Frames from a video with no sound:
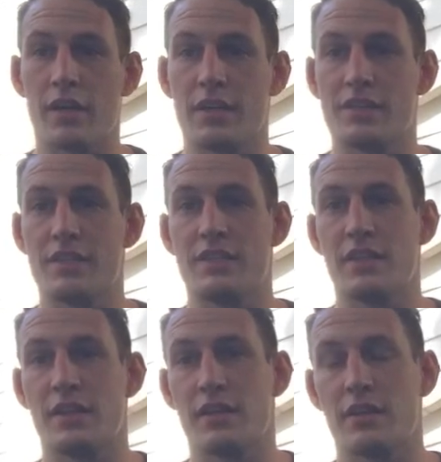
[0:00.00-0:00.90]

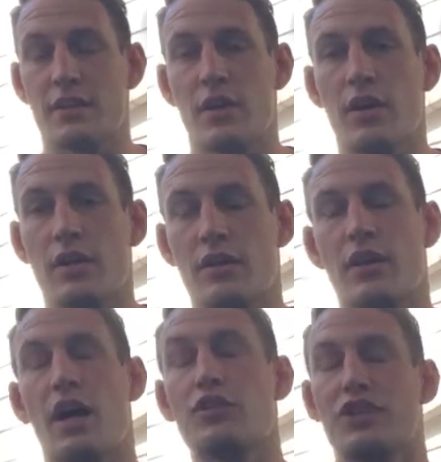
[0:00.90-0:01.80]
Existing
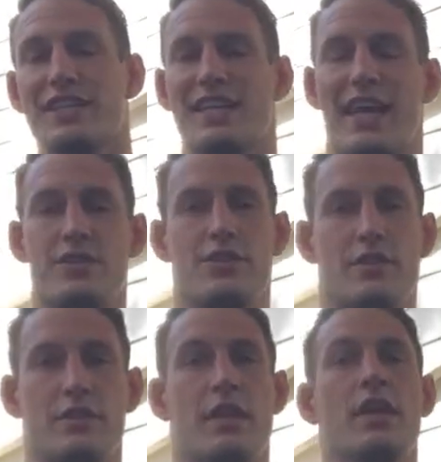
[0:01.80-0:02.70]

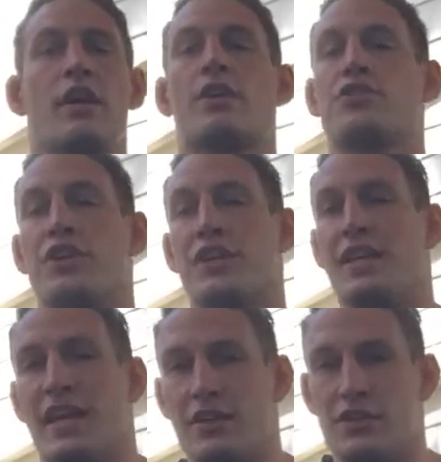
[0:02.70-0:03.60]
contraindications.
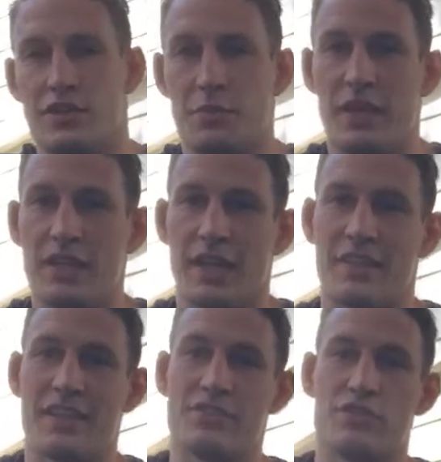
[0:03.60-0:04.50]
Contraindications meaning
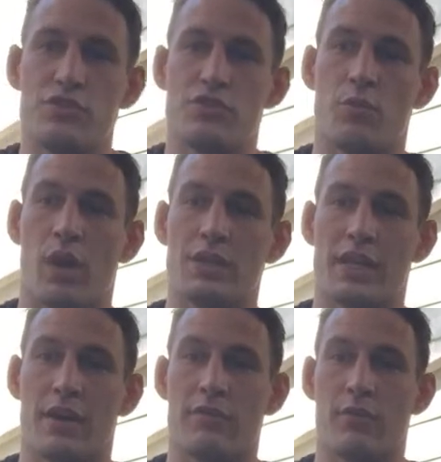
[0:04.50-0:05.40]
like things that you should watch
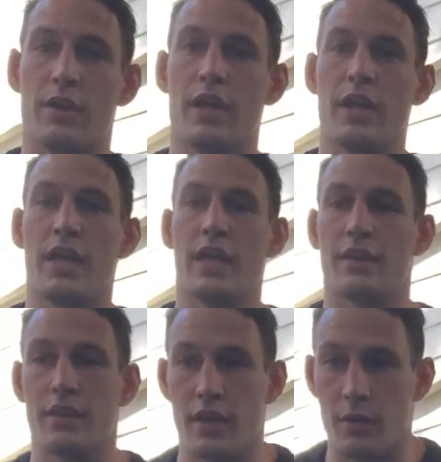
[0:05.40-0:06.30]
out for
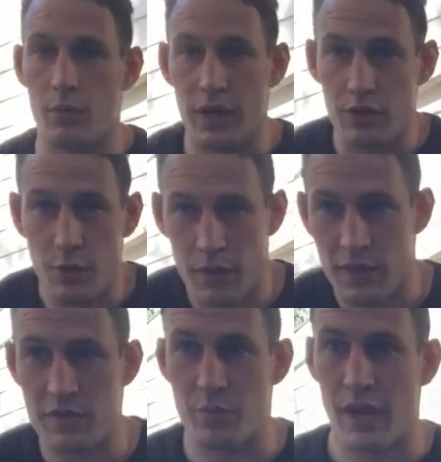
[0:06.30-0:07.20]
when doing
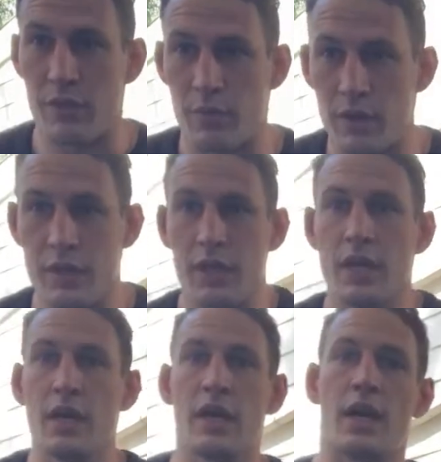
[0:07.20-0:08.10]
this breath work.
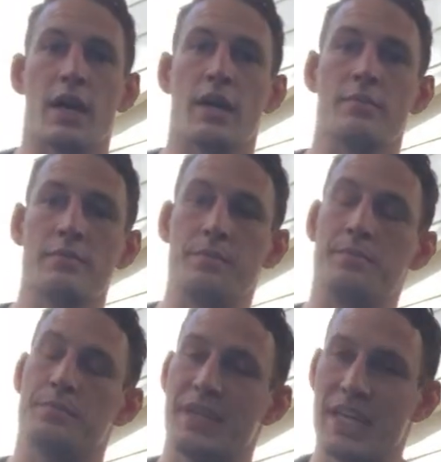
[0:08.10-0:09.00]

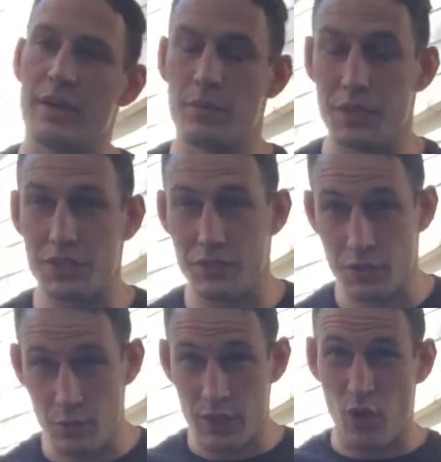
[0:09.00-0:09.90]
But again, when
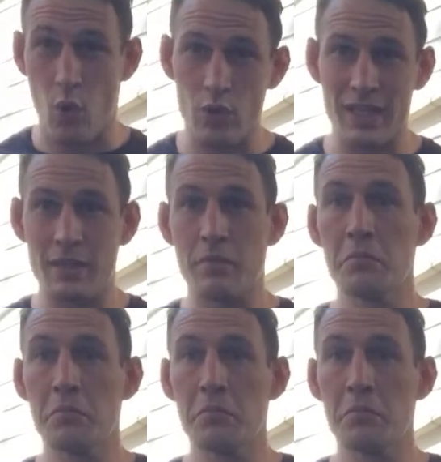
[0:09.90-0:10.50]
you're holding